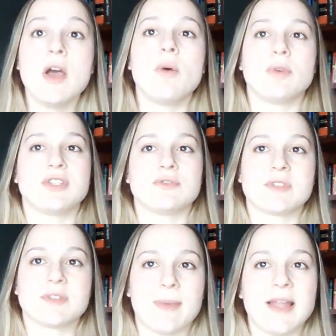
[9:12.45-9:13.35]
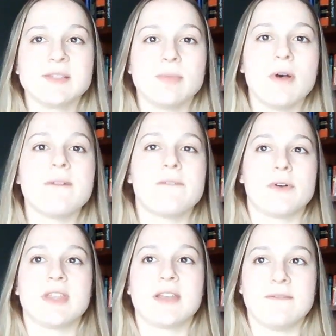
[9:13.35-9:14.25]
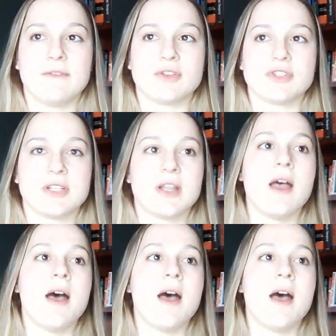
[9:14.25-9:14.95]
which is responsible for the conversion